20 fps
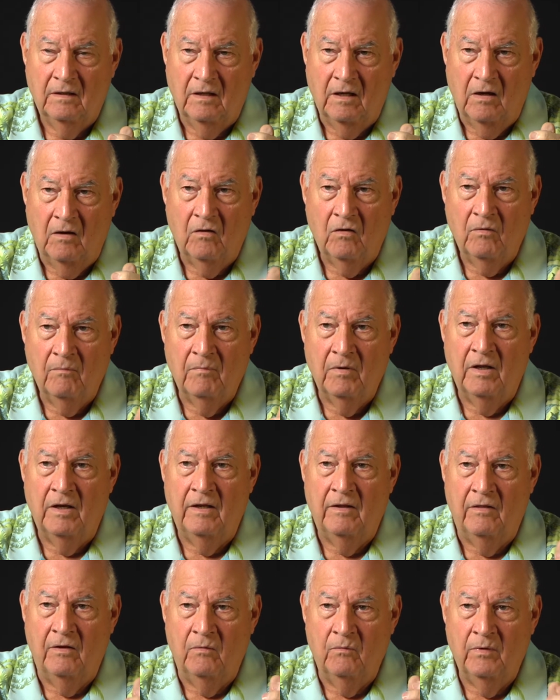all the money
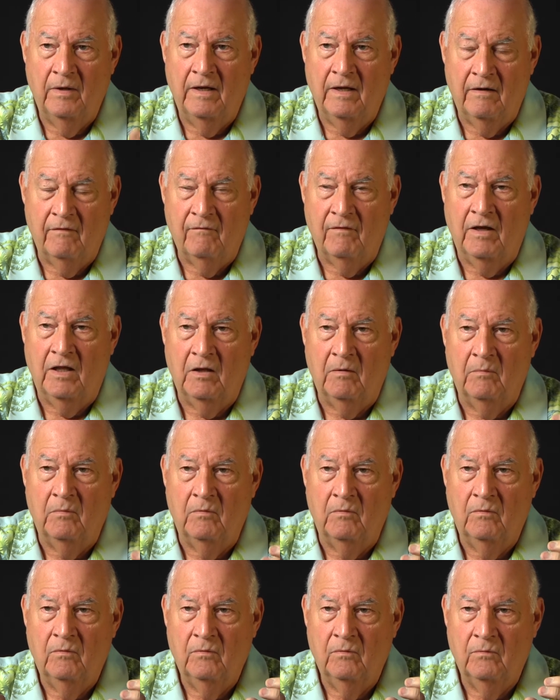that we had
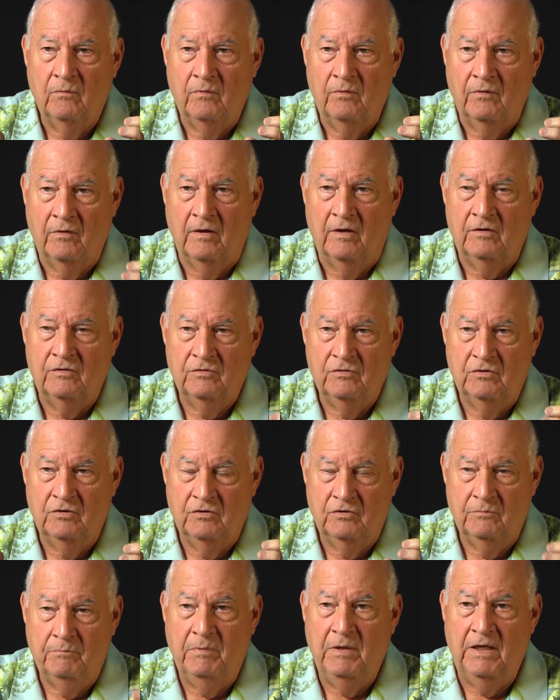available with us to
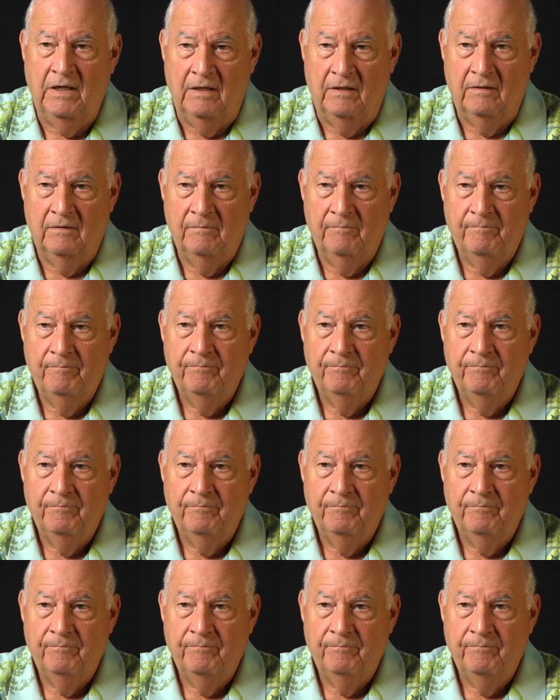spend.